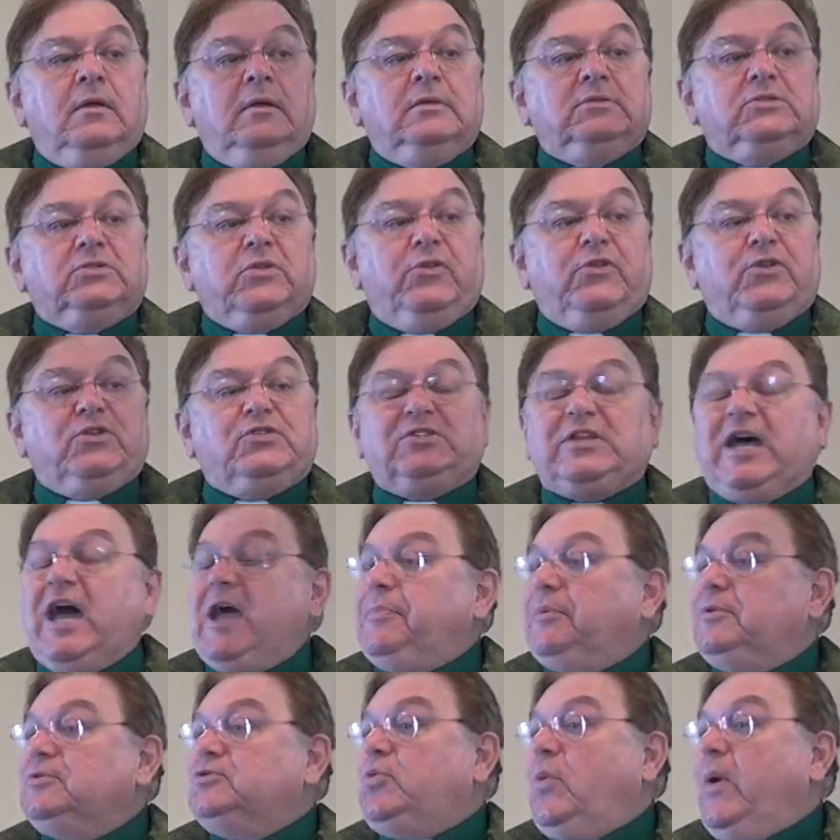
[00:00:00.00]
So the
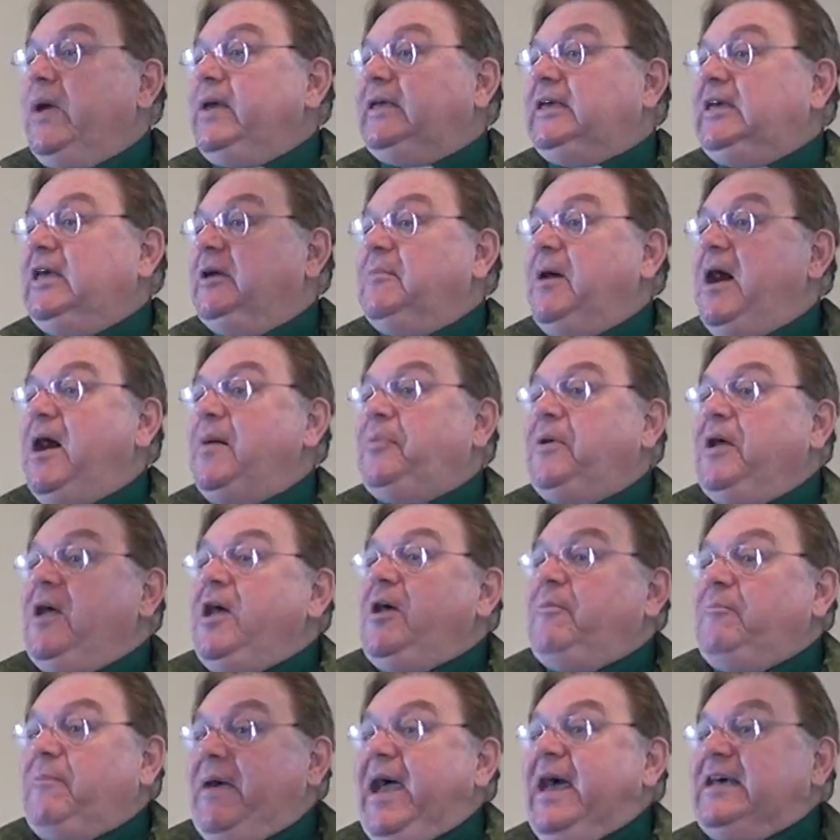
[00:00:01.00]
disciples wake him
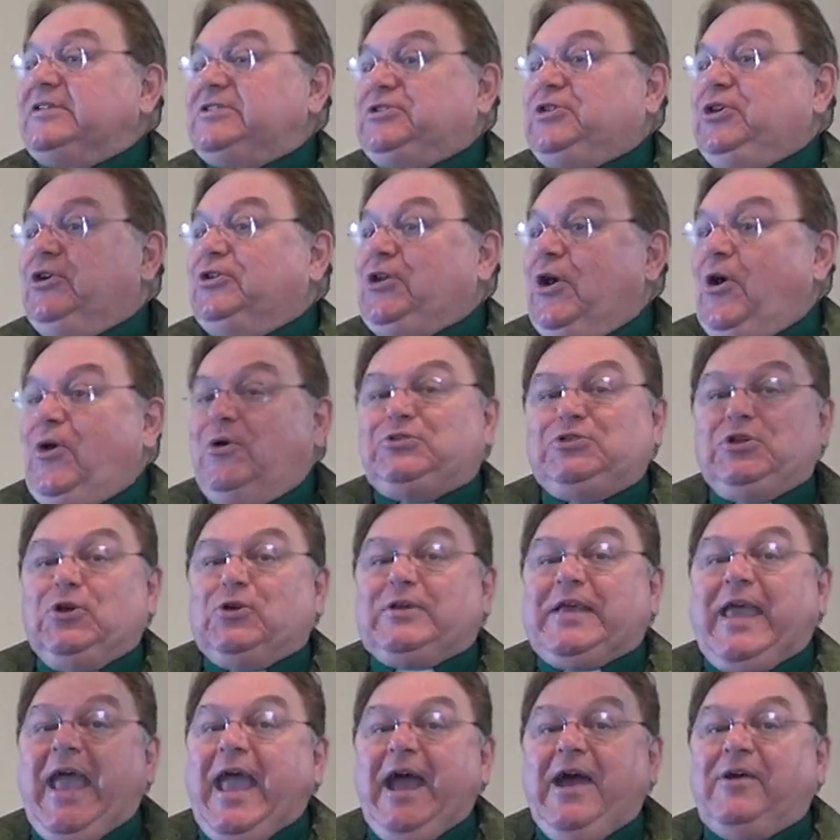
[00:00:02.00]
up. Master, don't
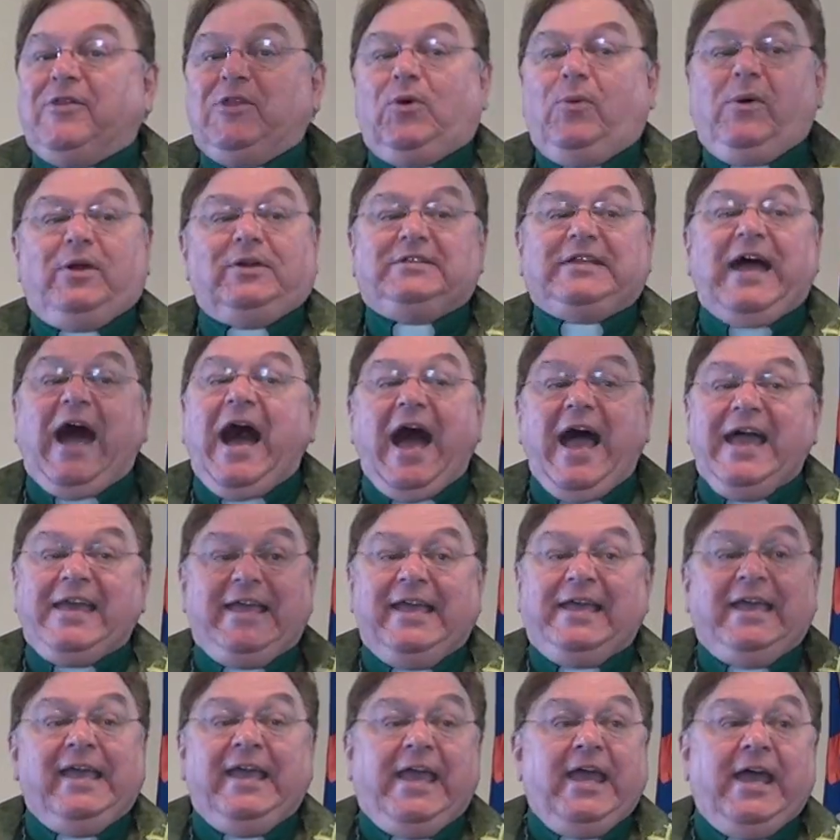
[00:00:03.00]
you care that we're
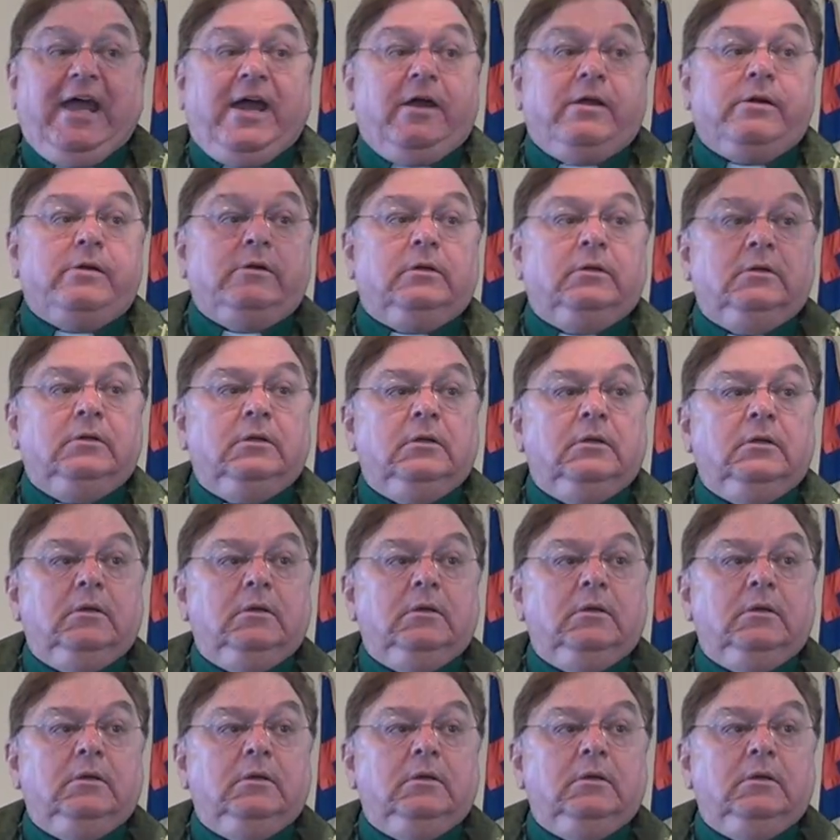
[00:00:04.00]
dying here?